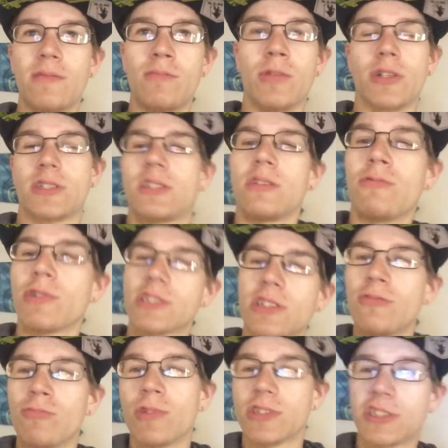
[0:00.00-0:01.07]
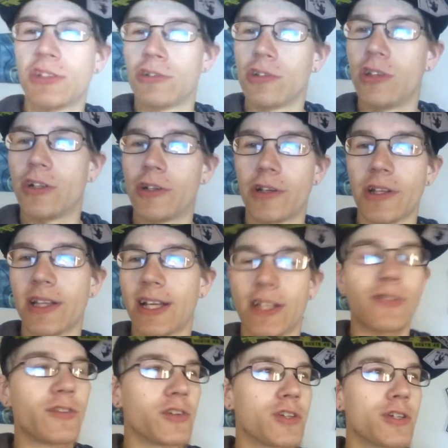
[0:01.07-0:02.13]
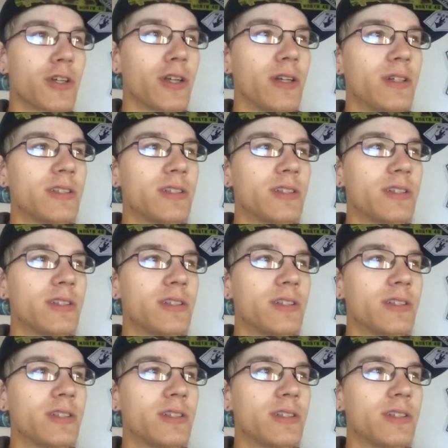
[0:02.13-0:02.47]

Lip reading: we're still learning, that's for sure.